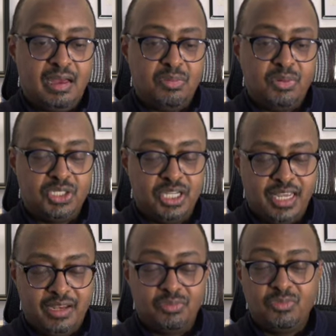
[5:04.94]
which
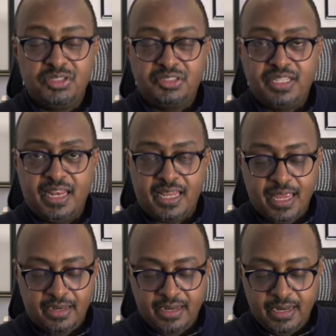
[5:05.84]
again was
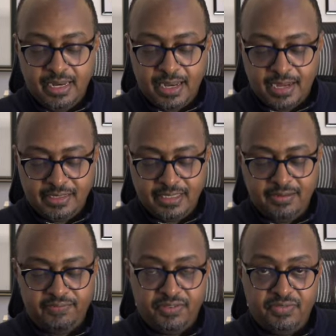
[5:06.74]
dedicated in
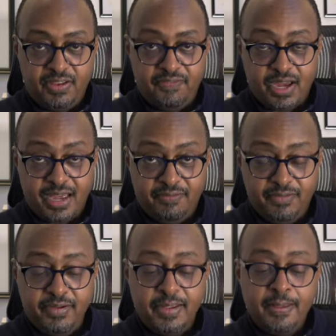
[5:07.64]
1955.
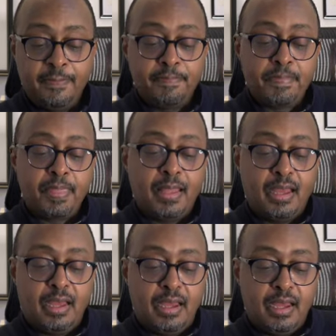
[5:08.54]

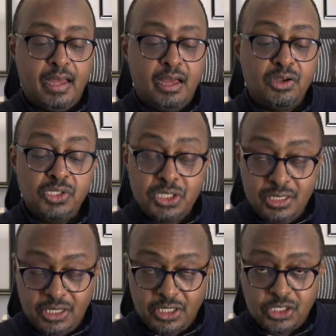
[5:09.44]

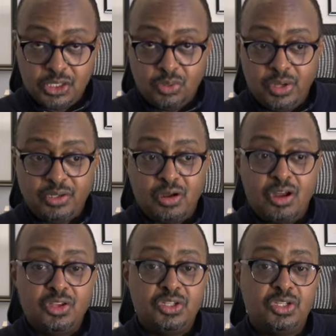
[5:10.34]
Agustinic went
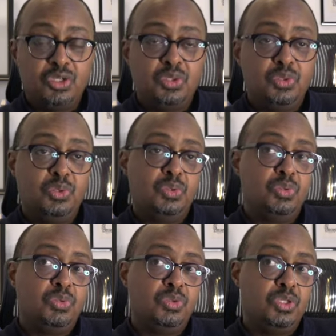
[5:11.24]
on
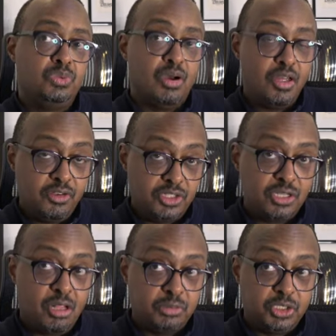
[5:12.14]
to do other
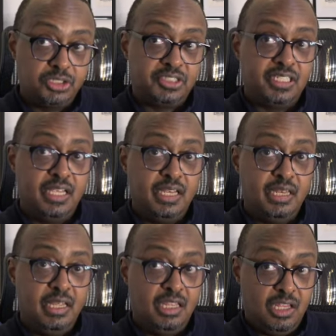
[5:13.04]
sculptures in
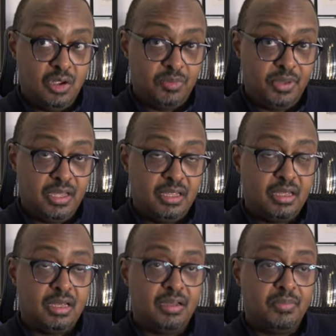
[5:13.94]
Ethiopia,
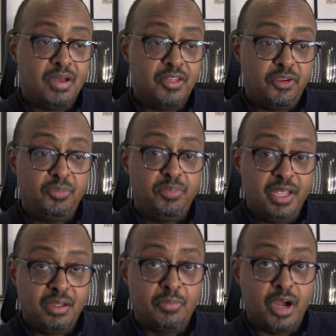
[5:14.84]
other
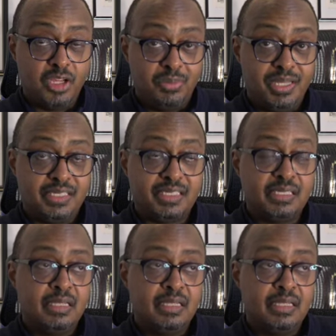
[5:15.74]
big monuments.